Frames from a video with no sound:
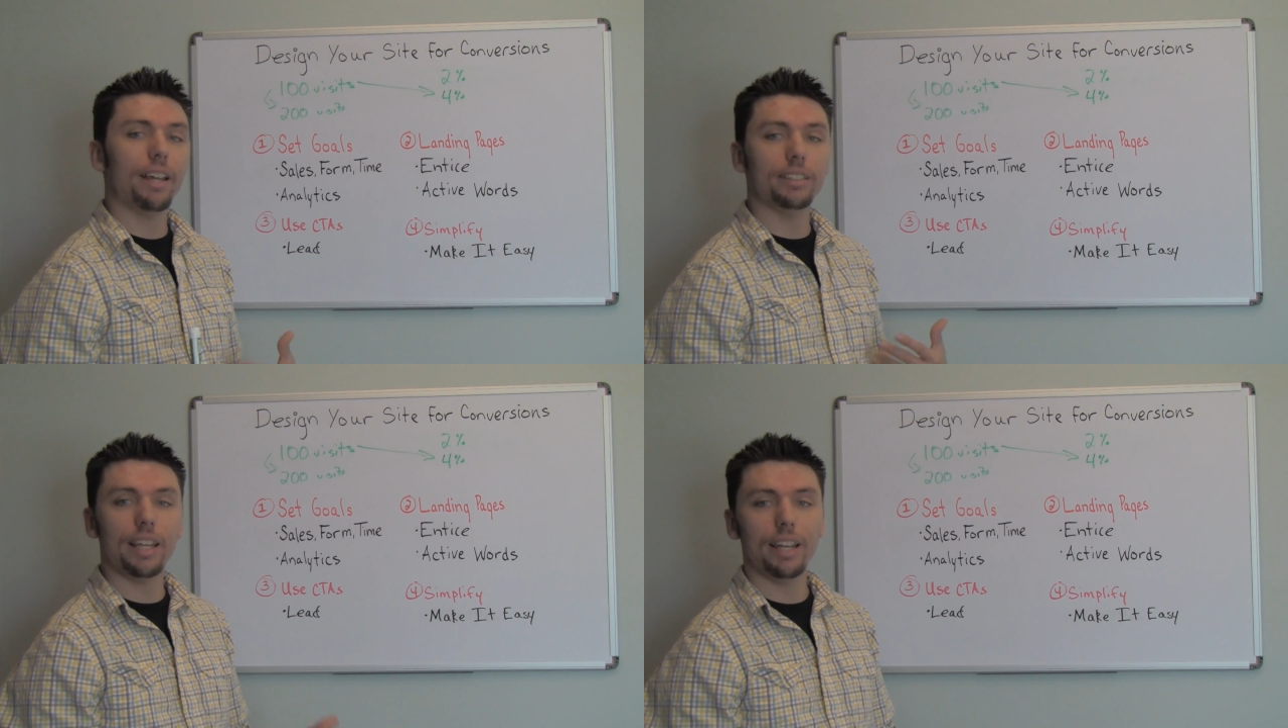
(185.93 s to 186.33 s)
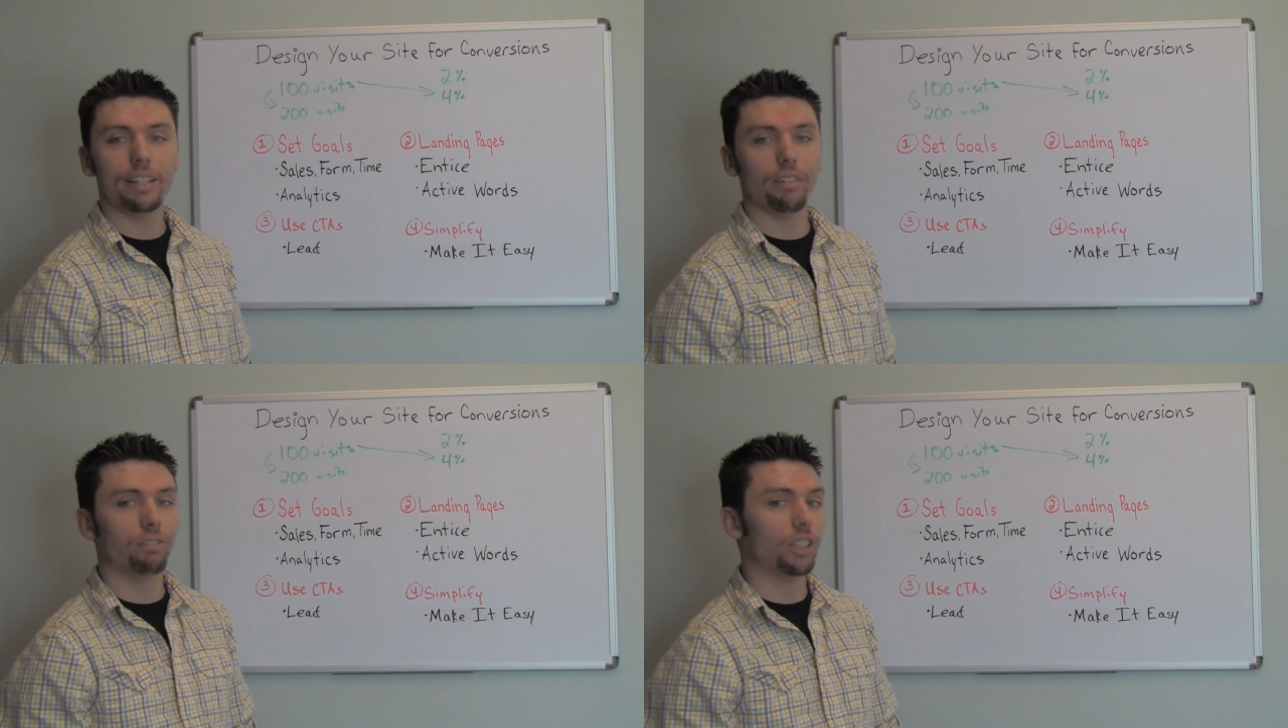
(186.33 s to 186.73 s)
and take
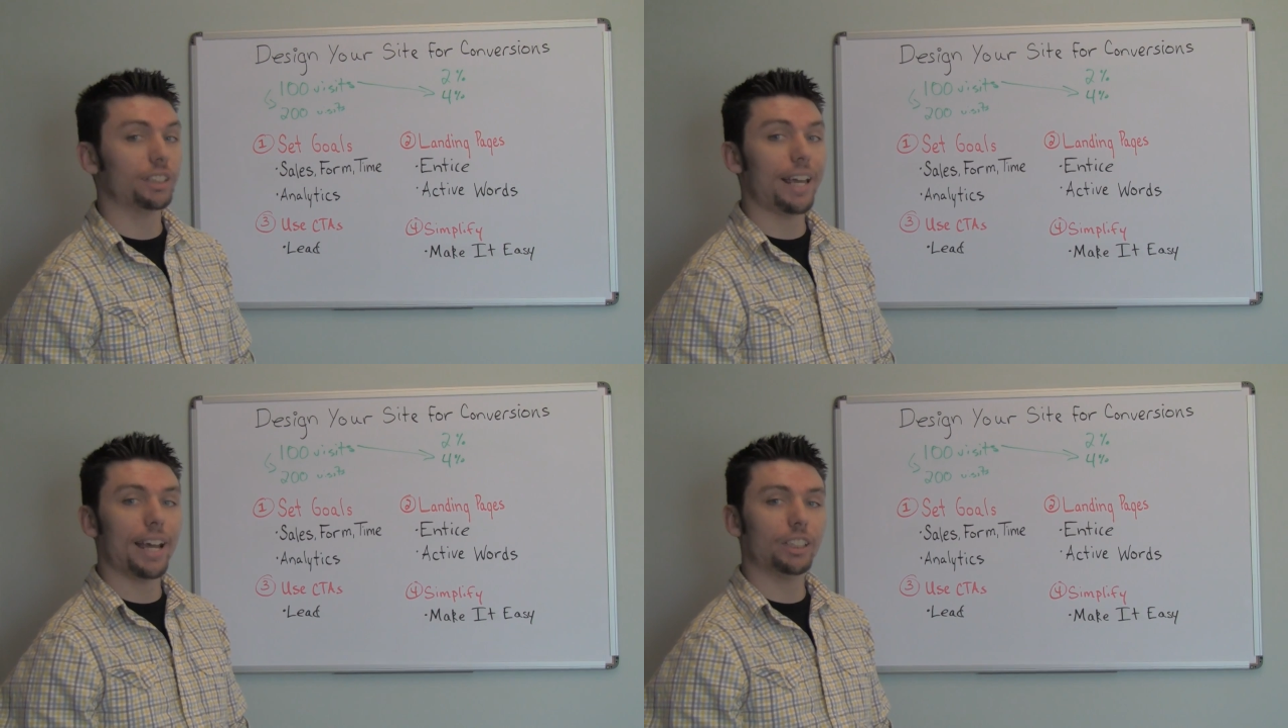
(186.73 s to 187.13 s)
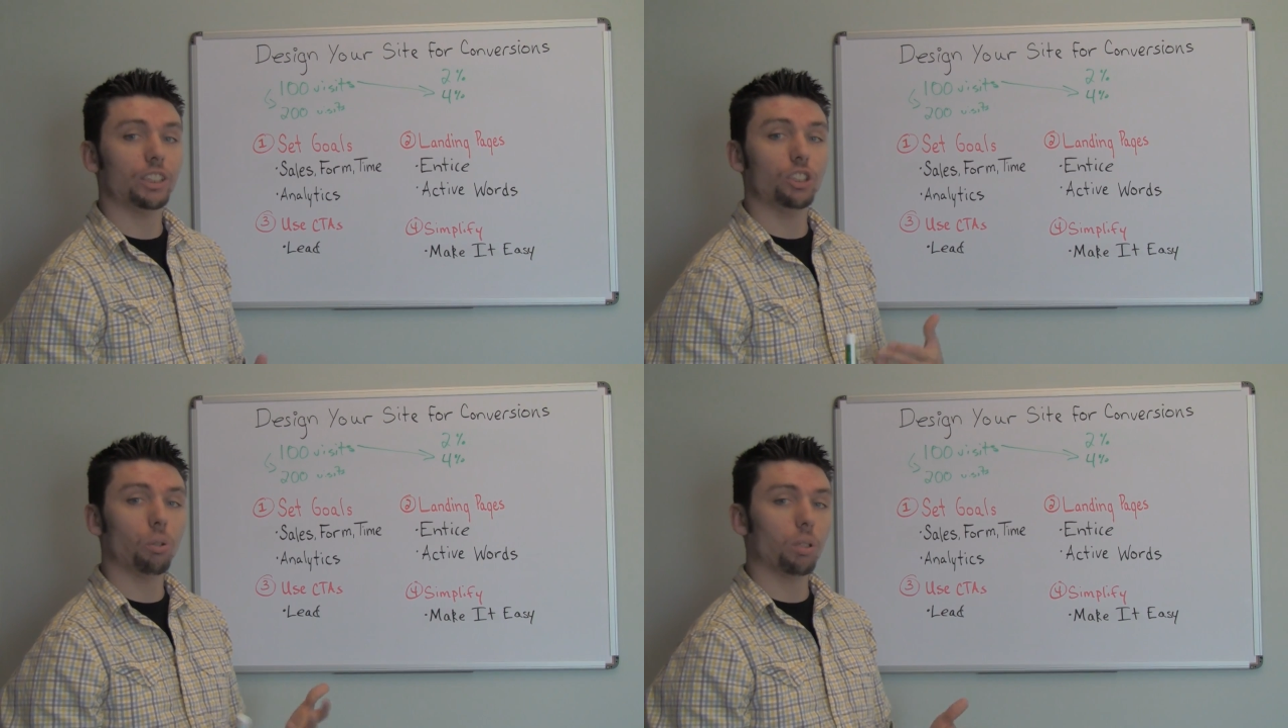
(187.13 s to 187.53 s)
that first
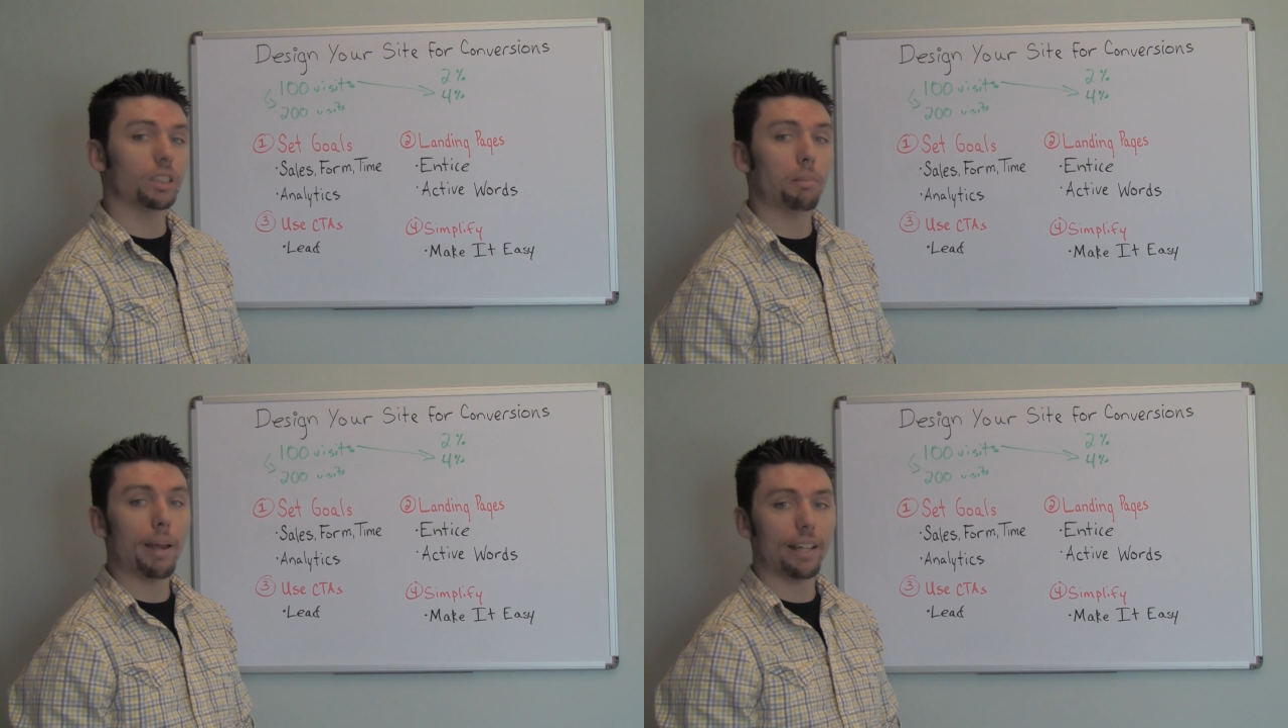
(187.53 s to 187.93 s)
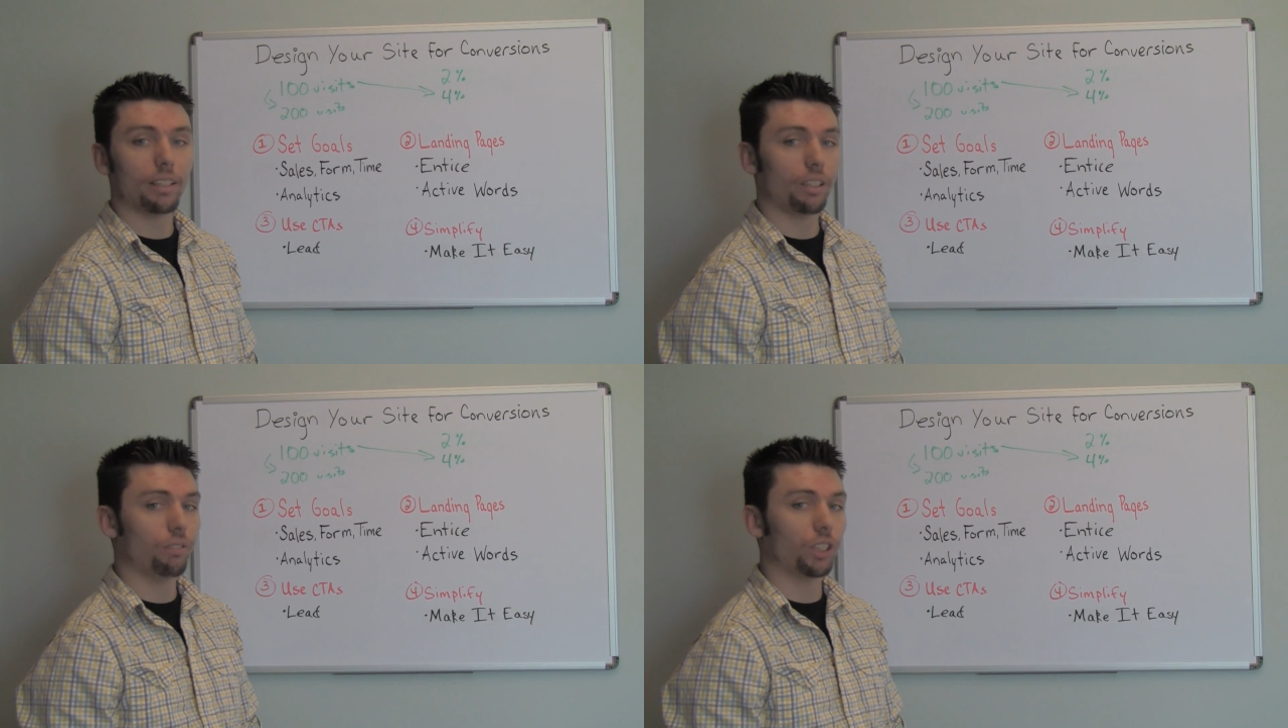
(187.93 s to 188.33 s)
action towards the path
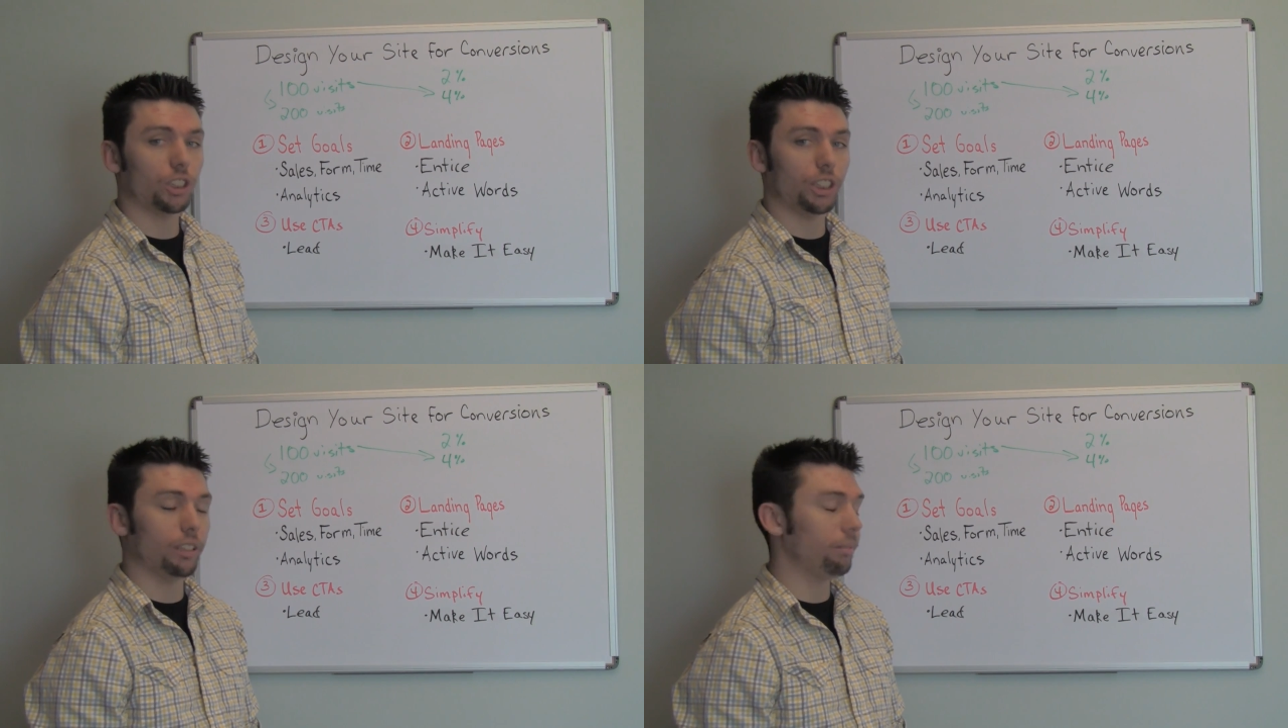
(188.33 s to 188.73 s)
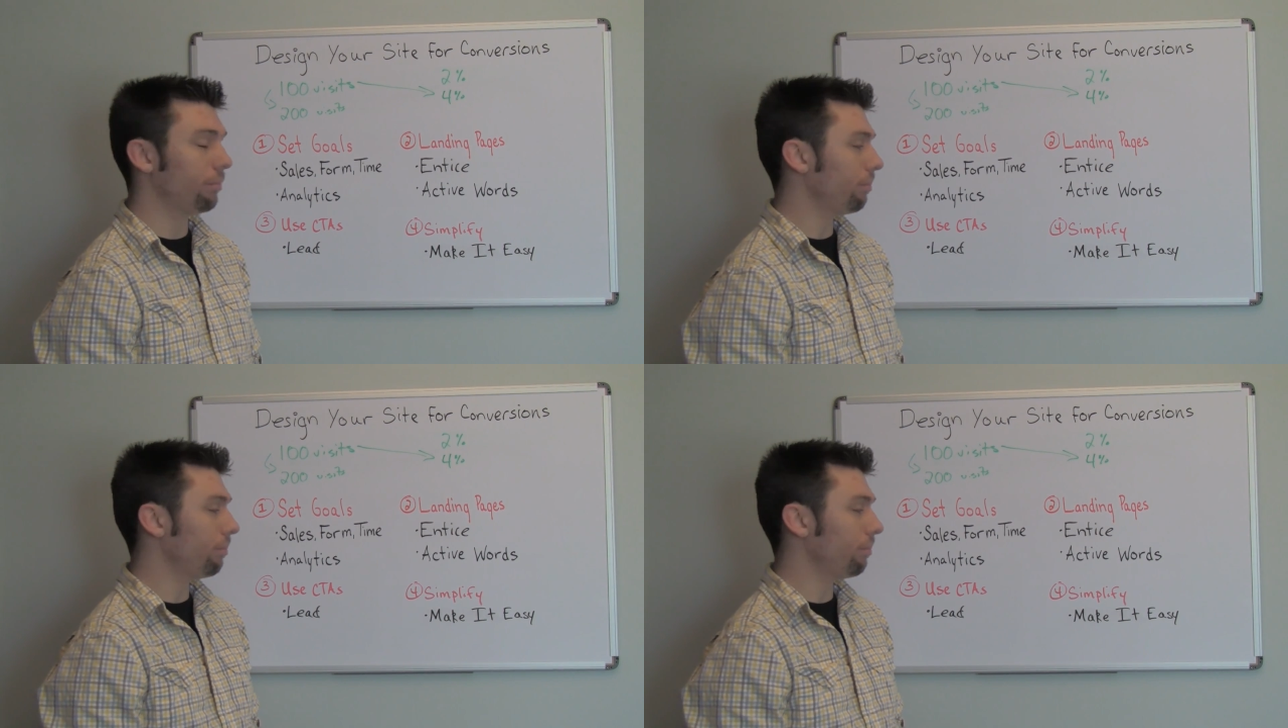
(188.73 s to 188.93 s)
of conversion.